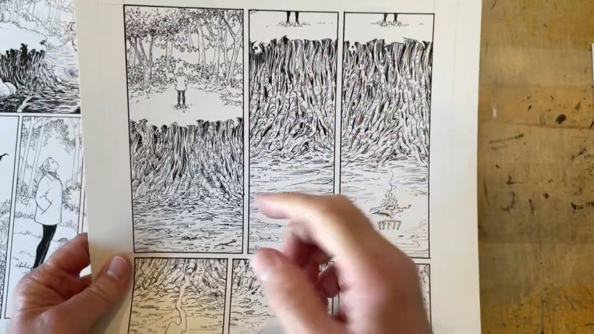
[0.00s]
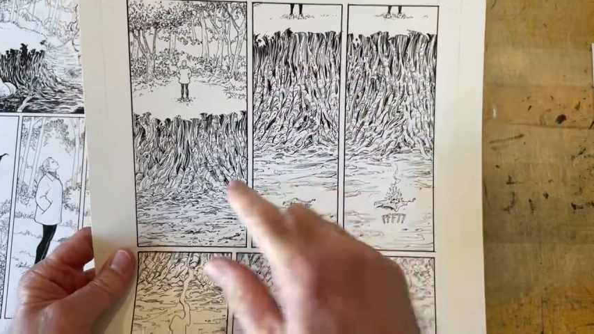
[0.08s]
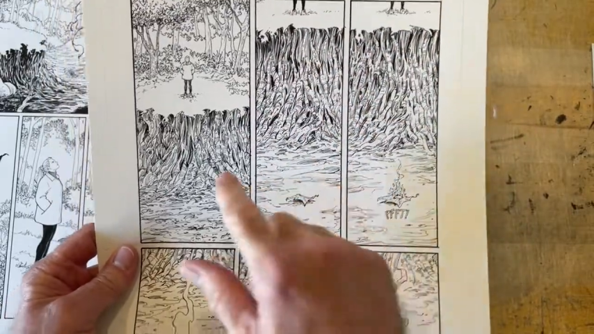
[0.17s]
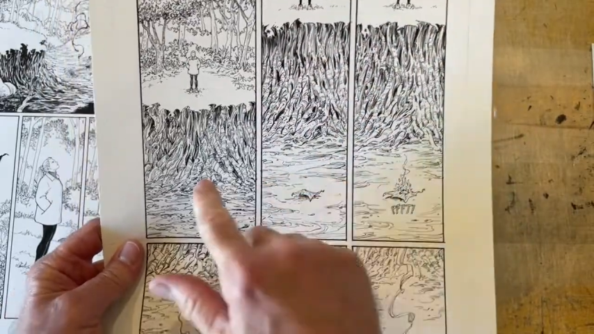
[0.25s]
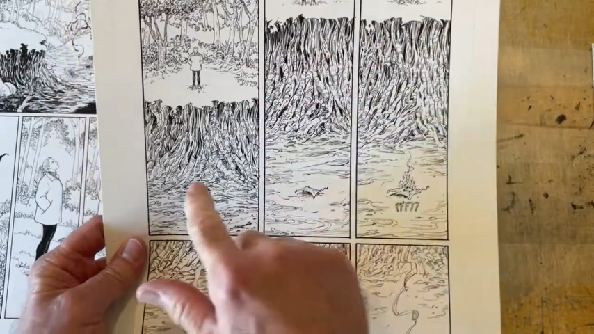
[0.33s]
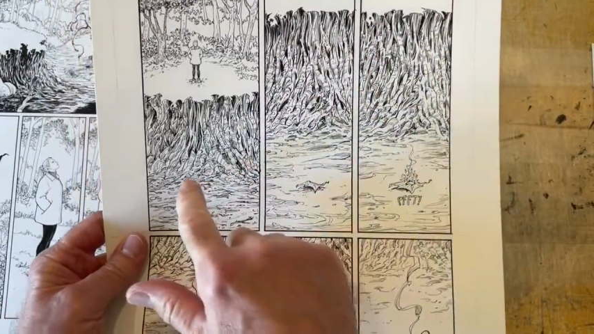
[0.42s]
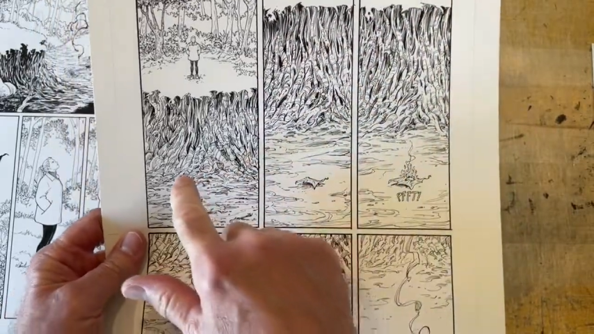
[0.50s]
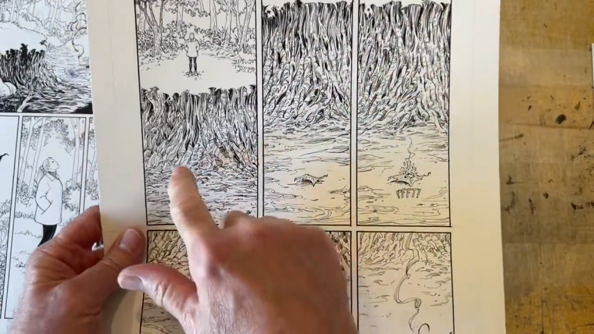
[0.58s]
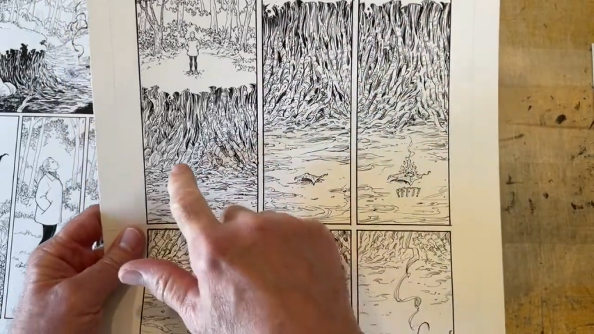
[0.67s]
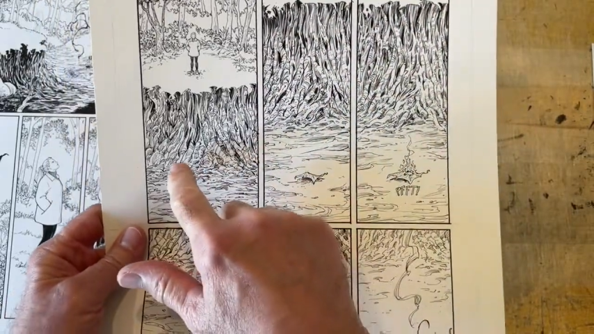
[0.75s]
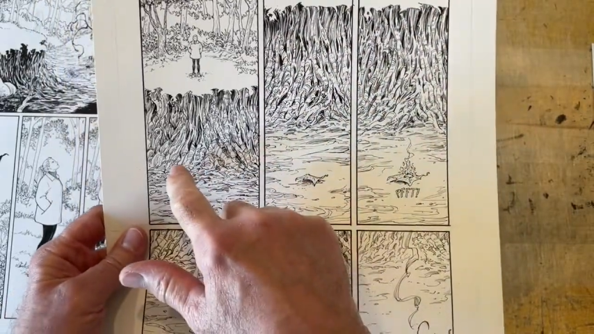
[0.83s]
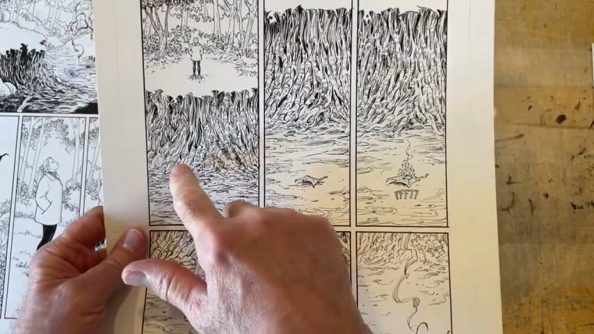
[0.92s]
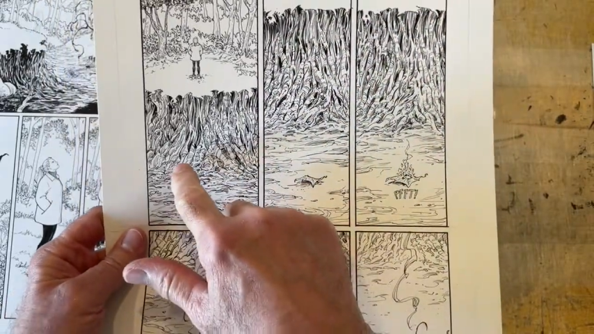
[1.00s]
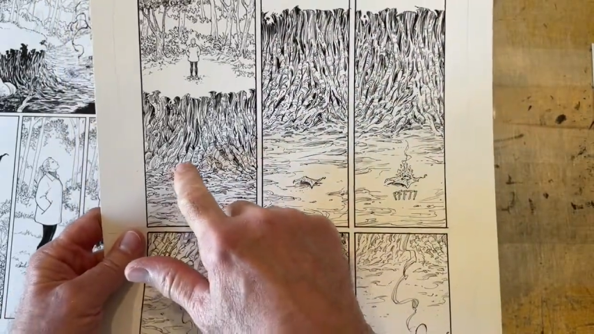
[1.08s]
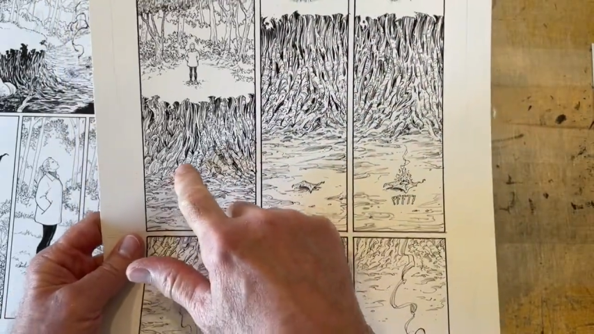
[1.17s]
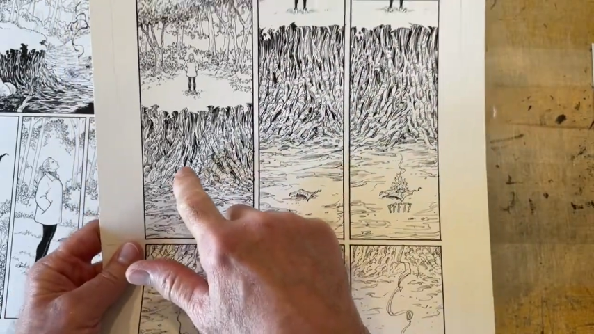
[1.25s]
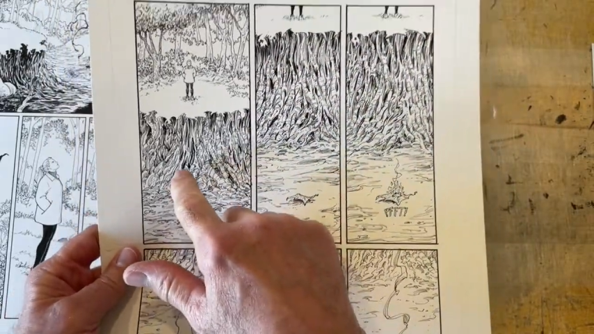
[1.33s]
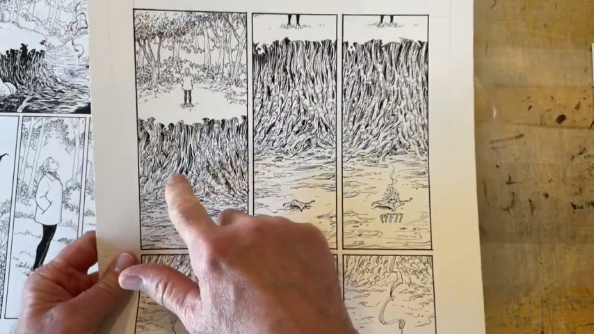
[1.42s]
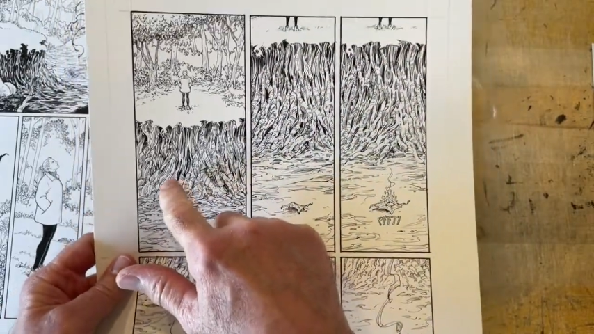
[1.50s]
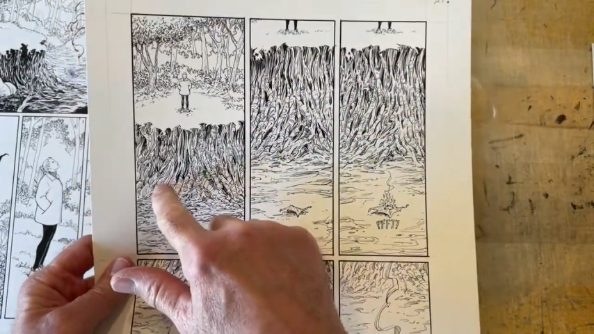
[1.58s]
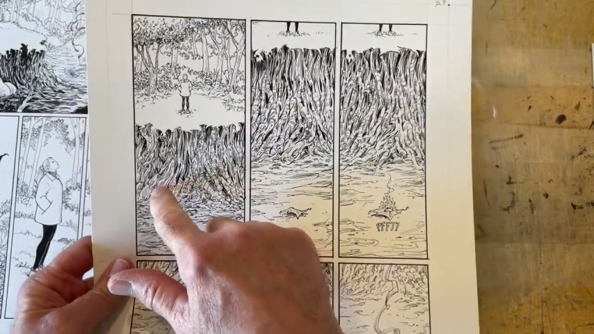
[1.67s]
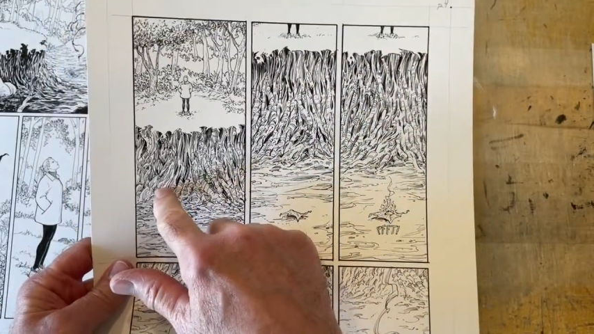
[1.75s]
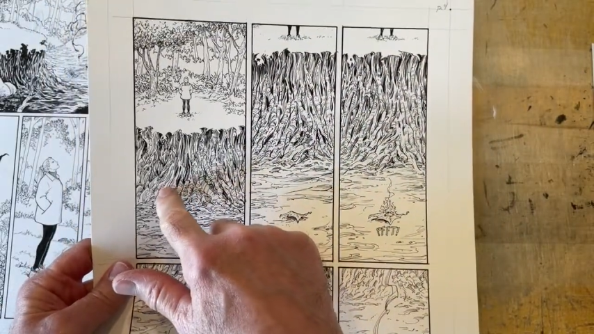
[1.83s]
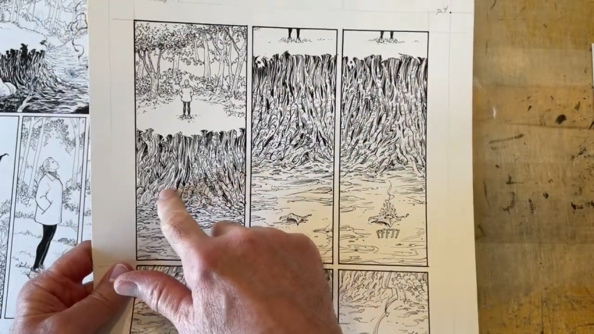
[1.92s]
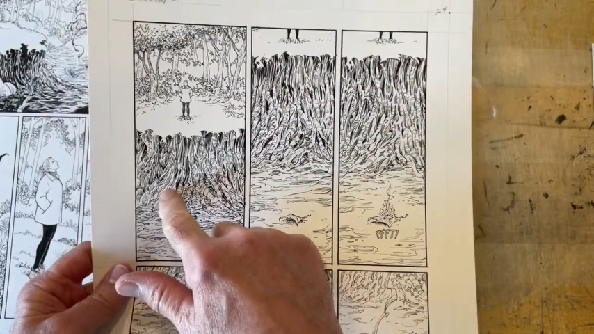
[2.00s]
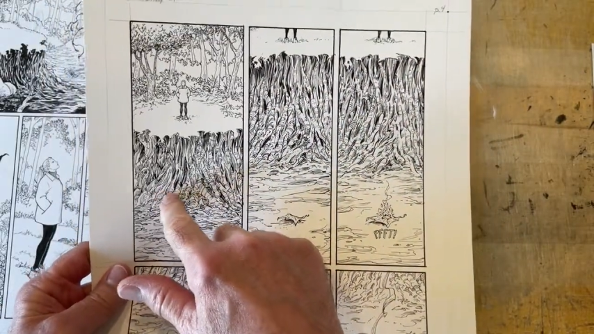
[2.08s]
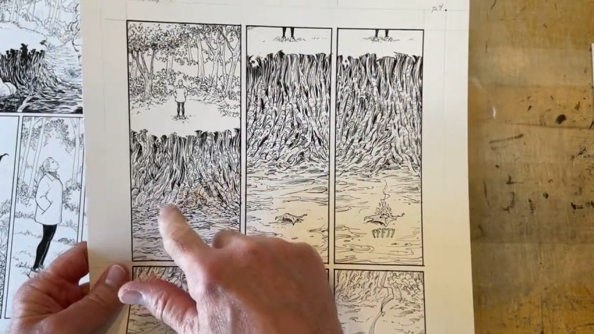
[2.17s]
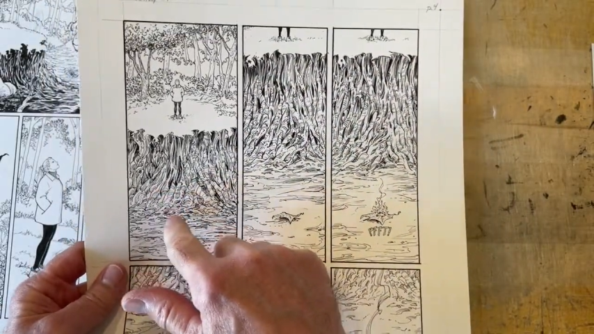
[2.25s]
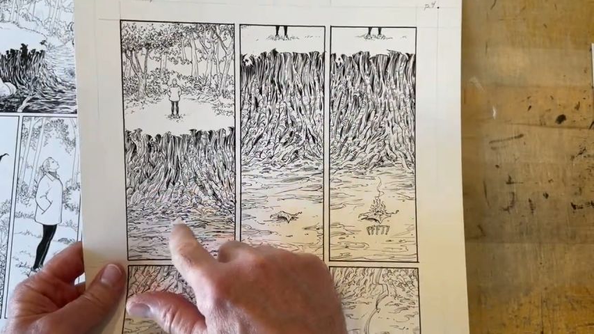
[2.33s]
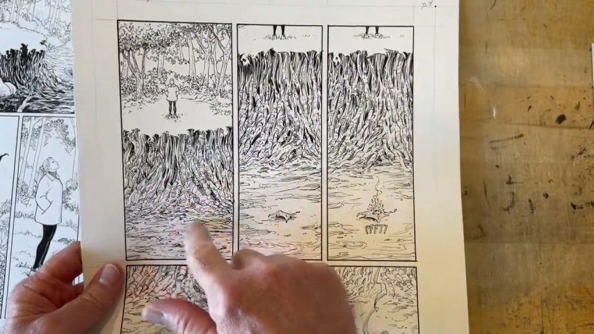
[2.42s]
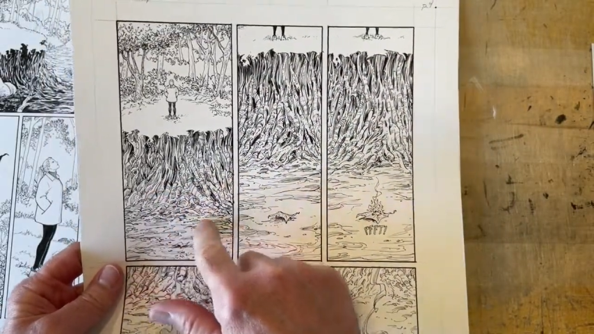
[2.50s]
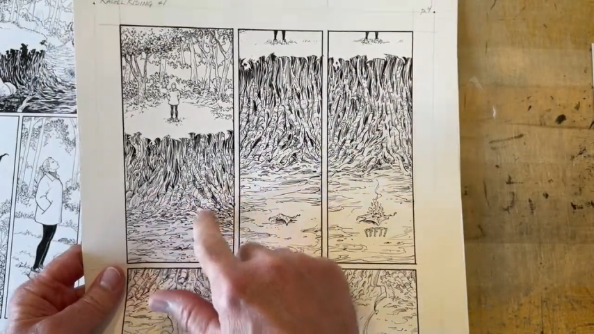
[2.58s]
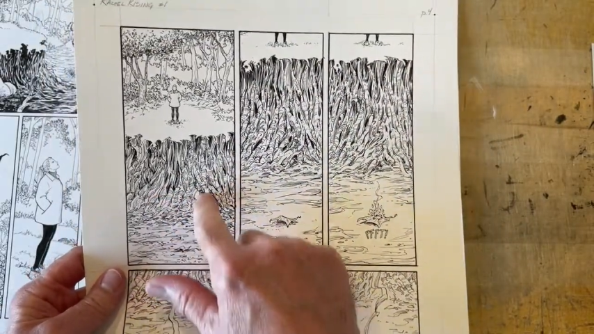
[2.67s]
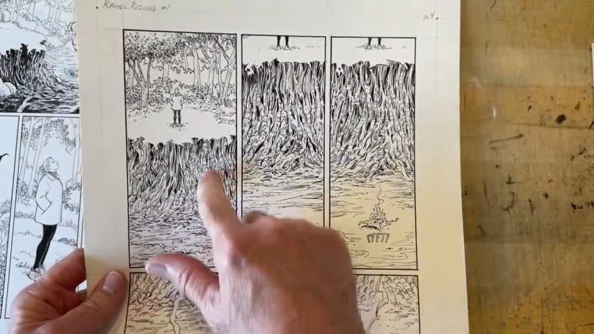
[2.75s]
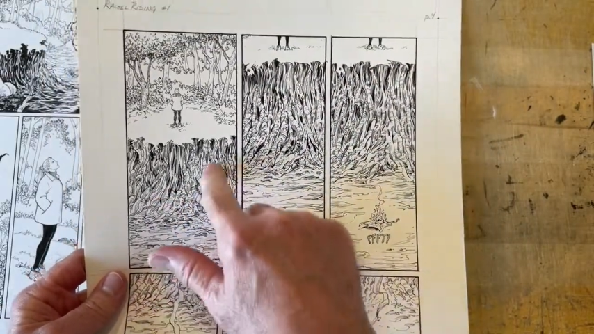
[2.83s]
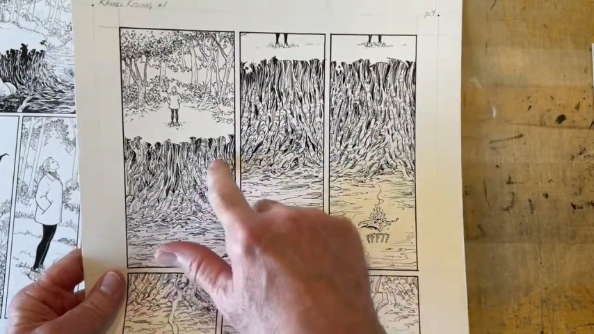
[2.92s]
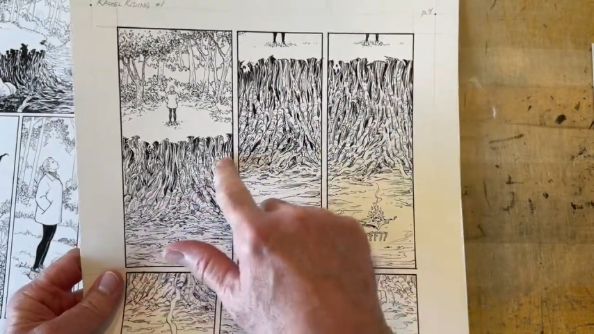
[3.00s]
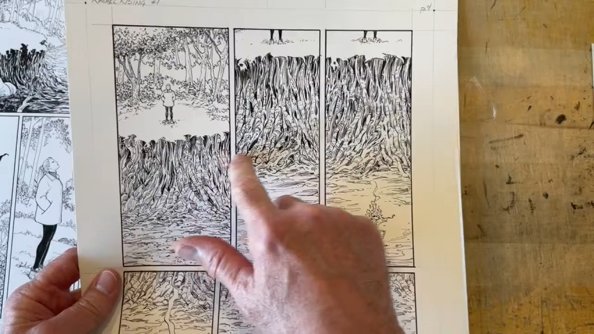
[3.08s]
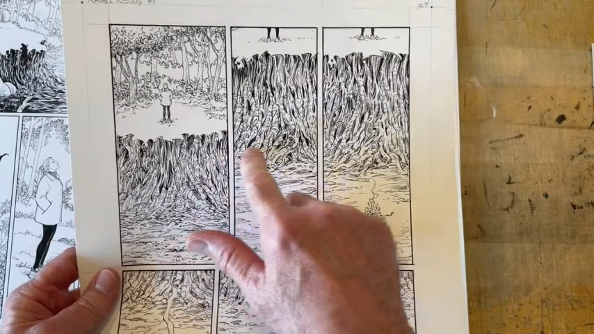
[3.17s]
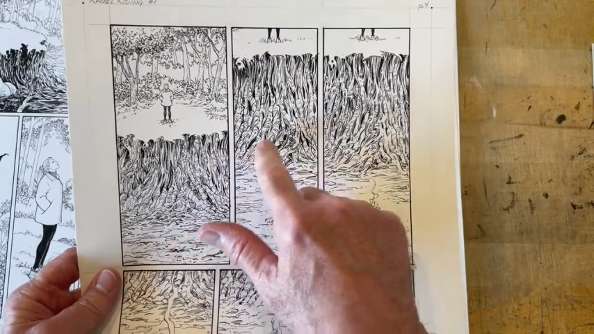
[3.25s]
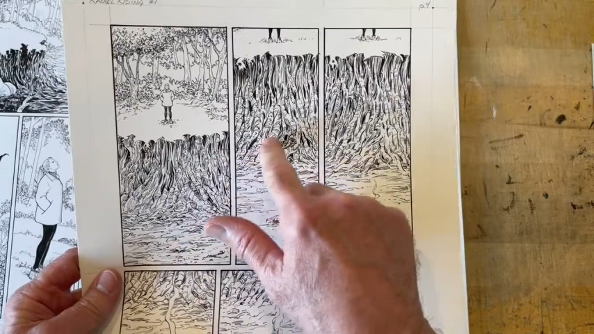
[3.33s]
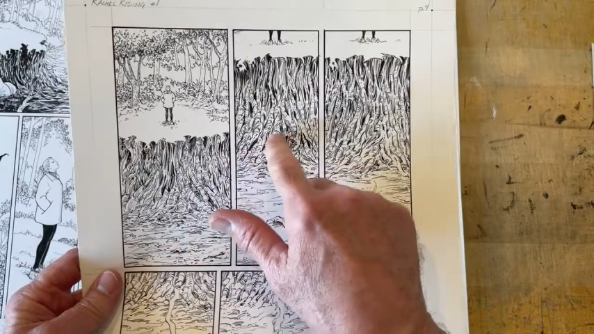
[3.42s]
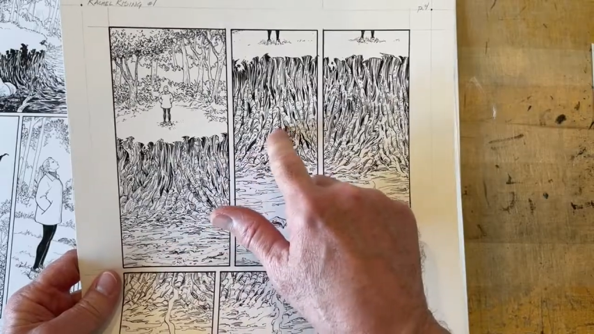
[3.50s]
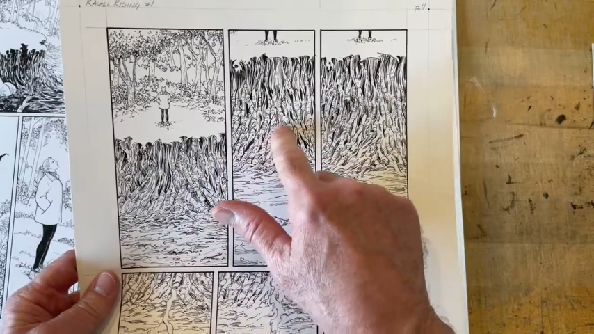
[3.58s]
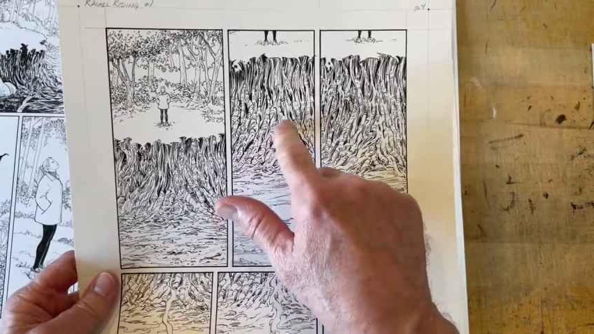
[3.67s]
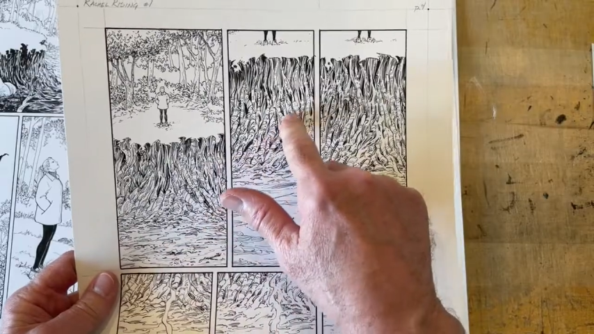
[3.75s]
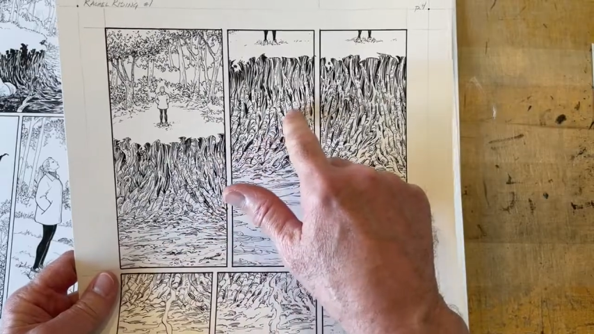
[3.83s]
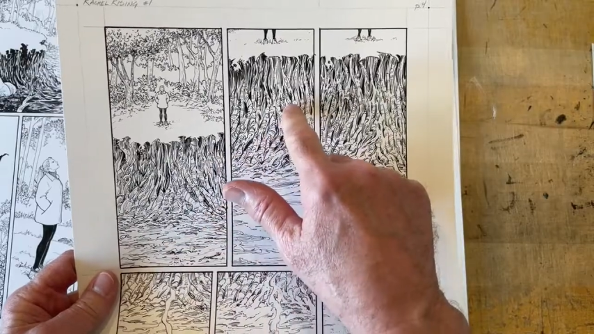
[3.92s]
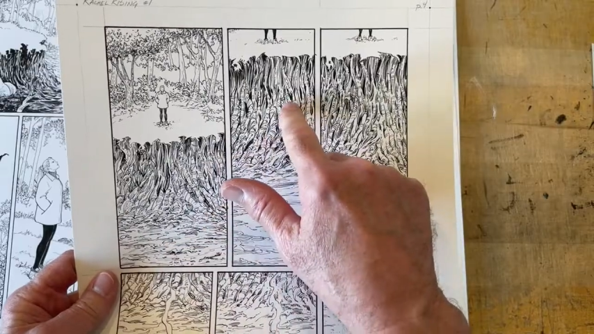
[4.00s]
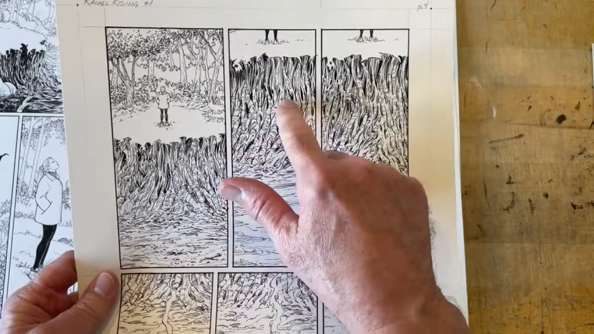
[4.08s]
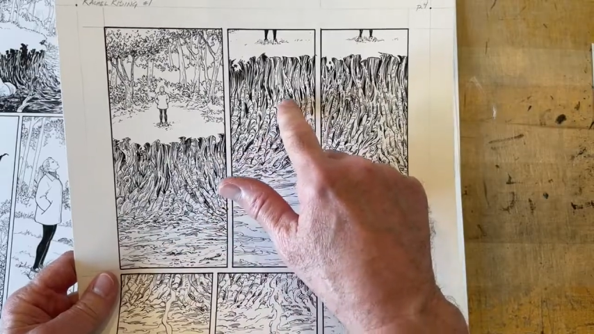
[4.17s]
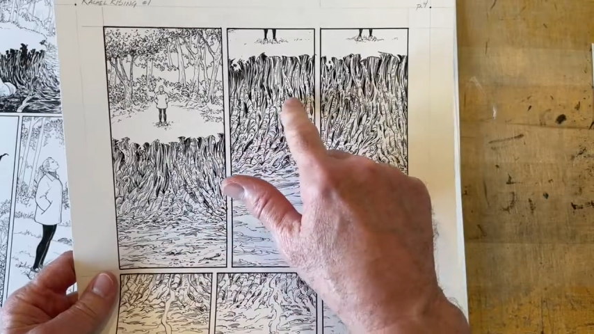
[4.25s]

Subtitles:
(no speaker visible)